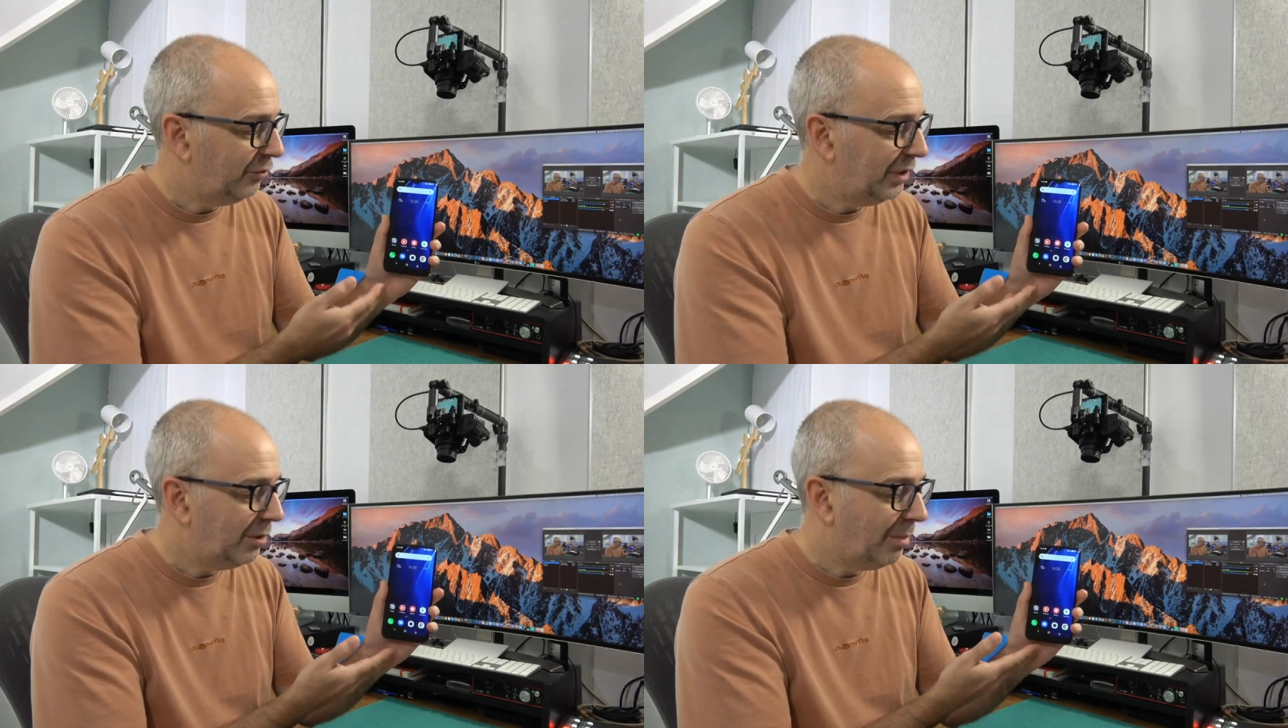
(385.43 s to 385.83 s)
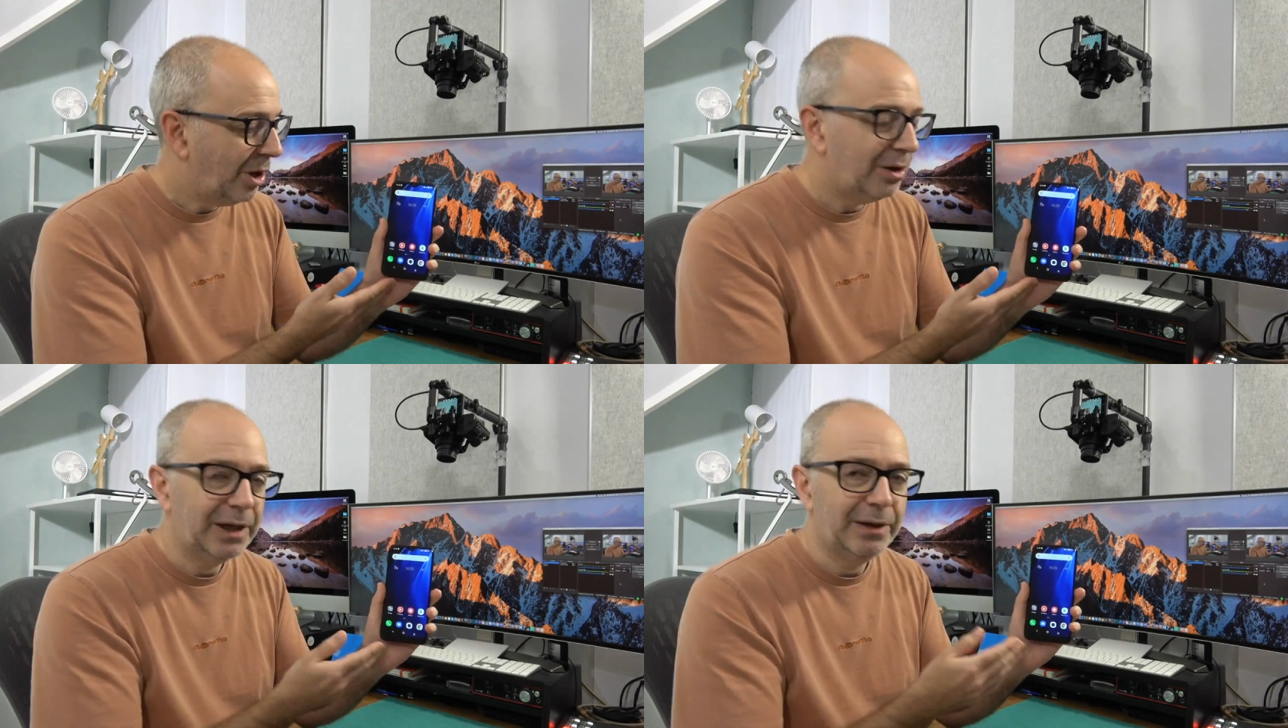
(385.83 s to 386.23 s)
you're in the
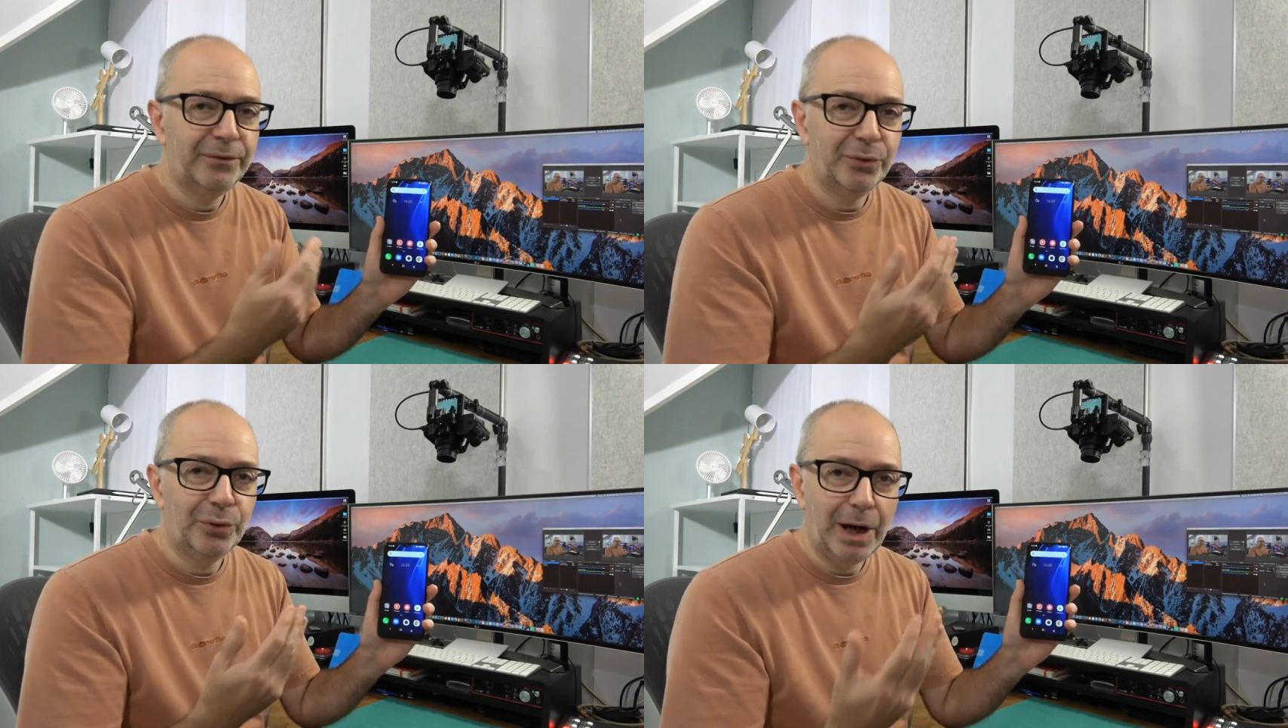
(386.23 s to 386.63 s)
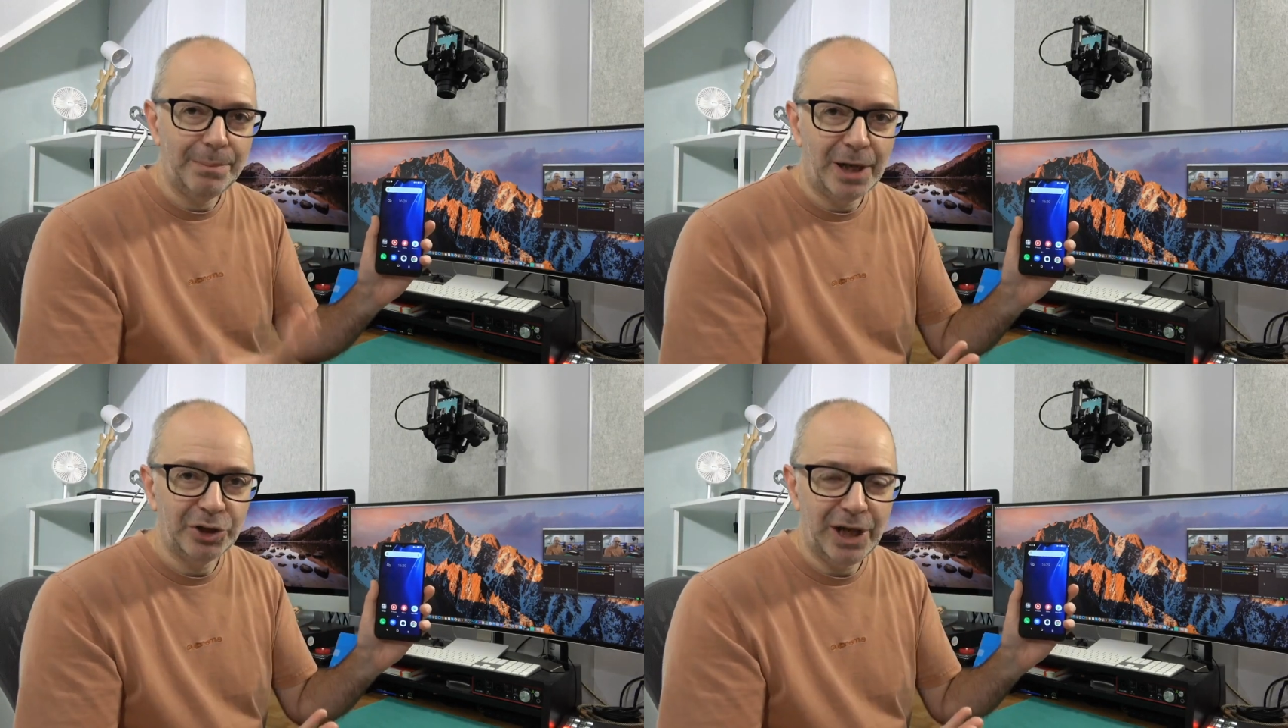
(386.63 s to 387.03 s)
market for a
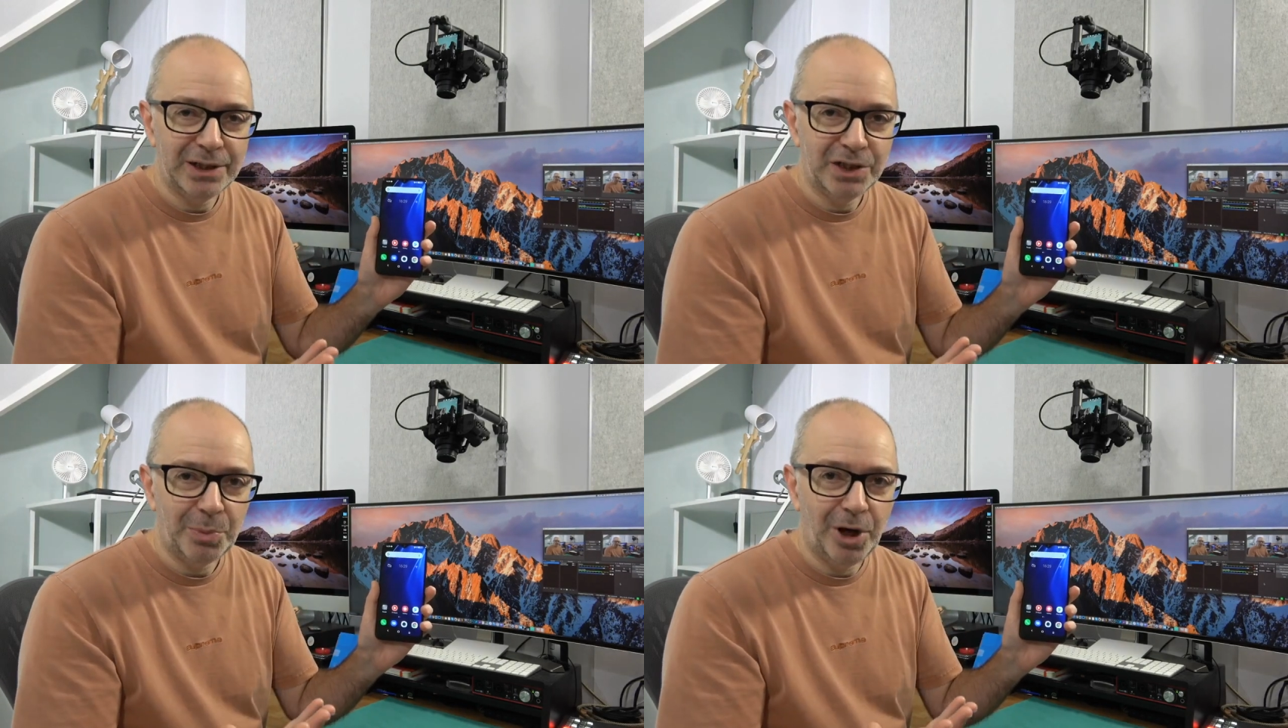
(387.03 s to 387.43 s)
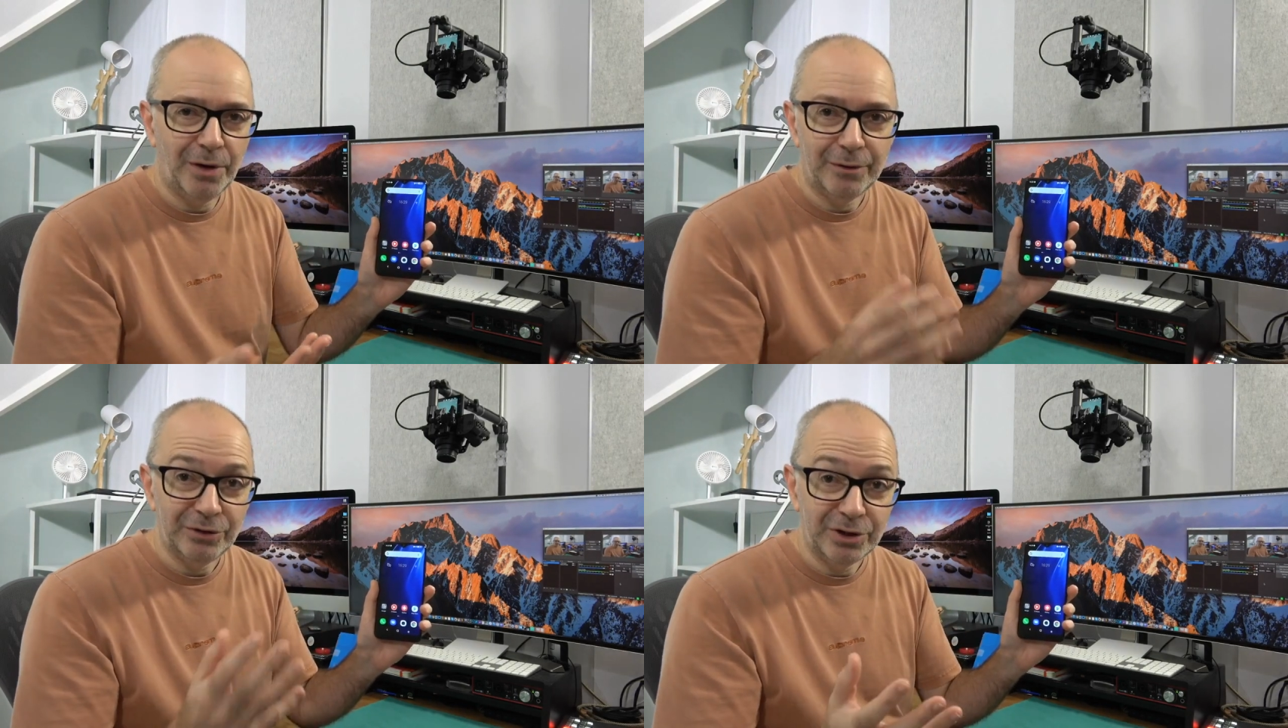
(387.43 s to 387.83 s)
budget end
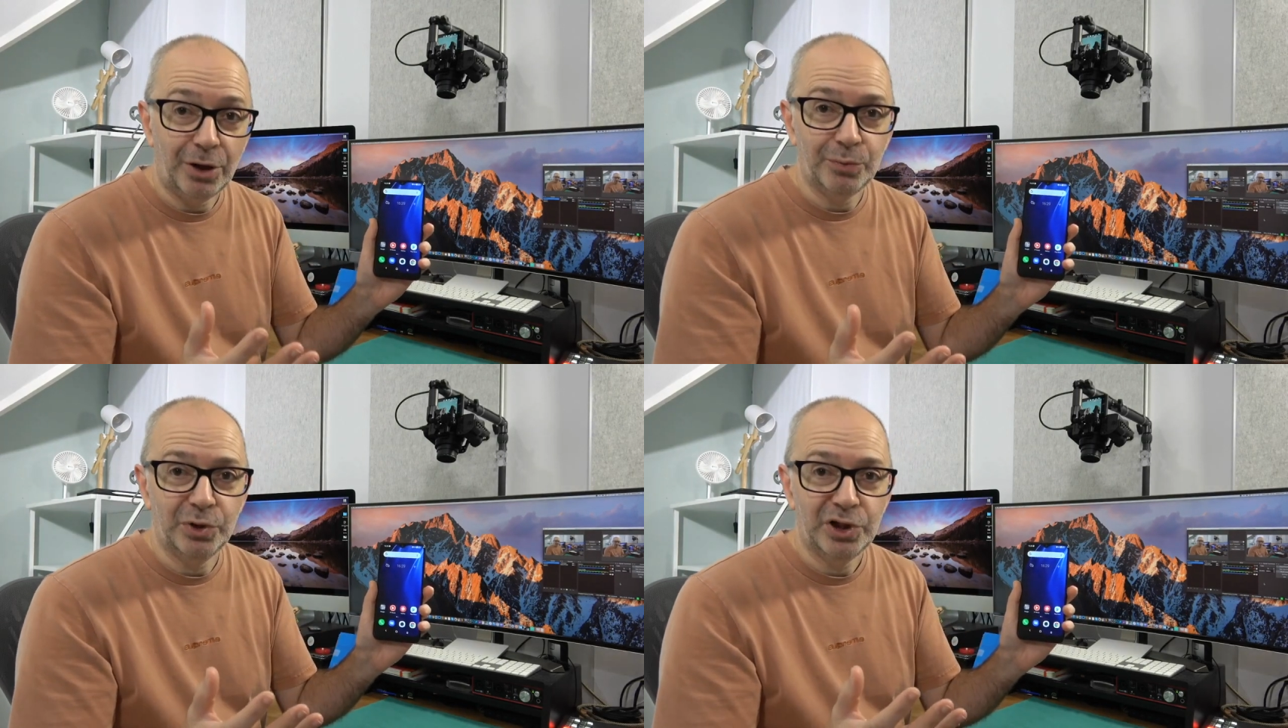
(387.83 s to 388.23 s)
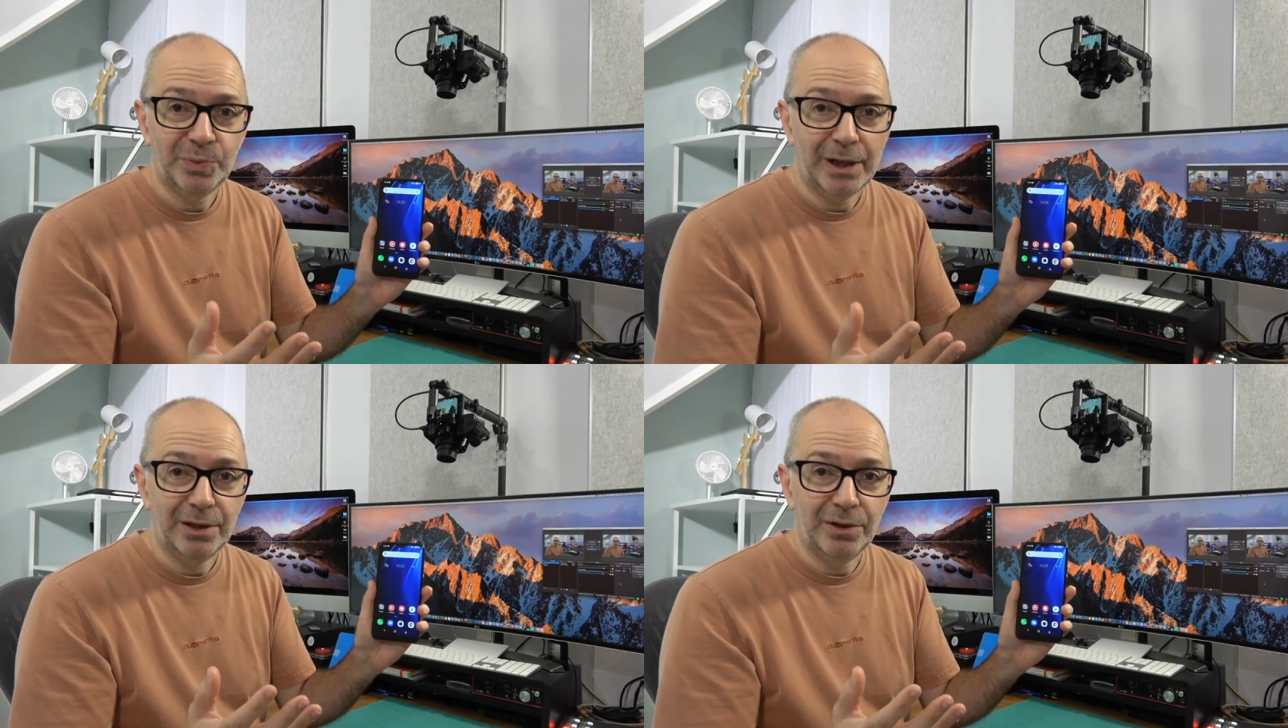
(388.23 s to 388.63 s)
smartphone, you don't want to
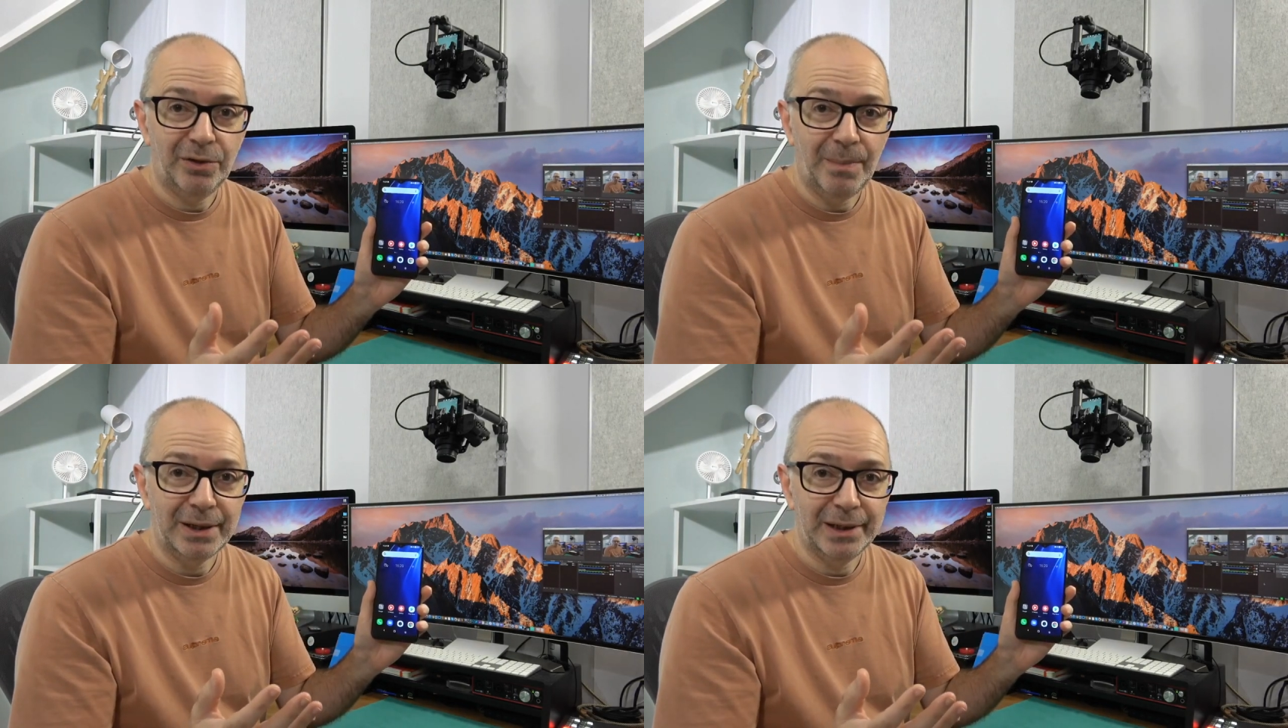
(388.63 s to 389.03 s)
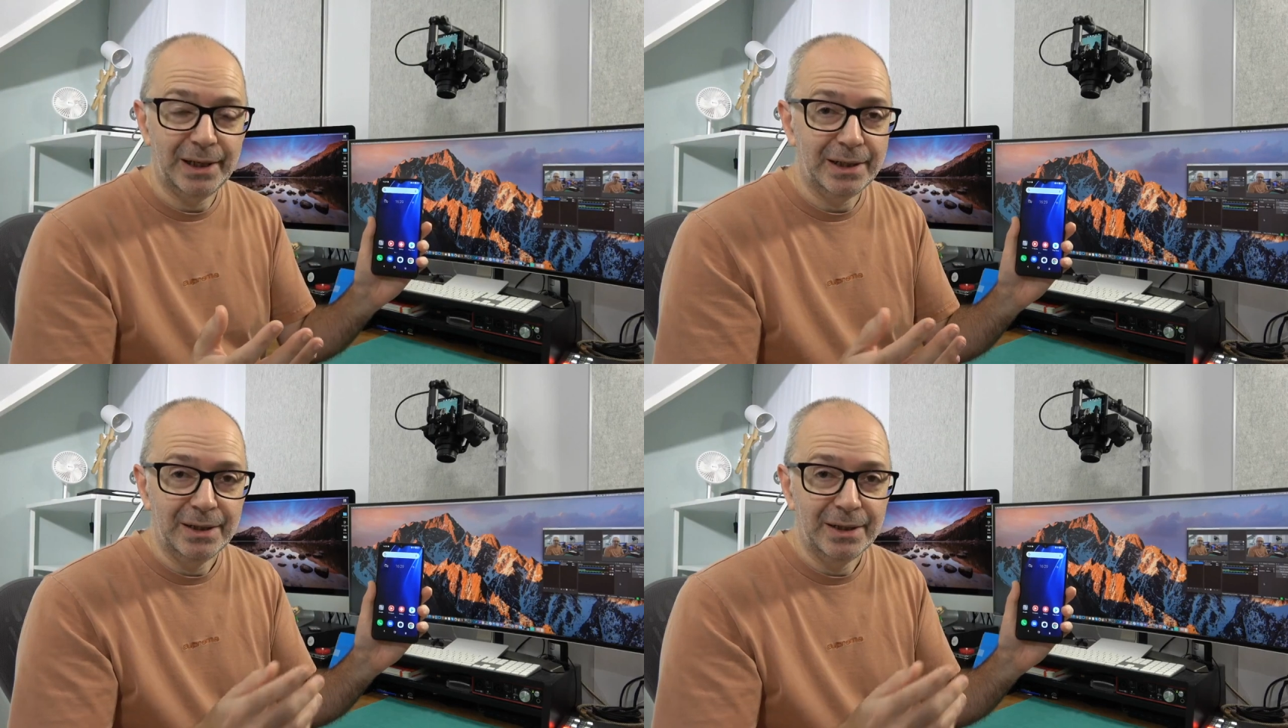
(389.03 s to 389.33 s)
spend a lot of money,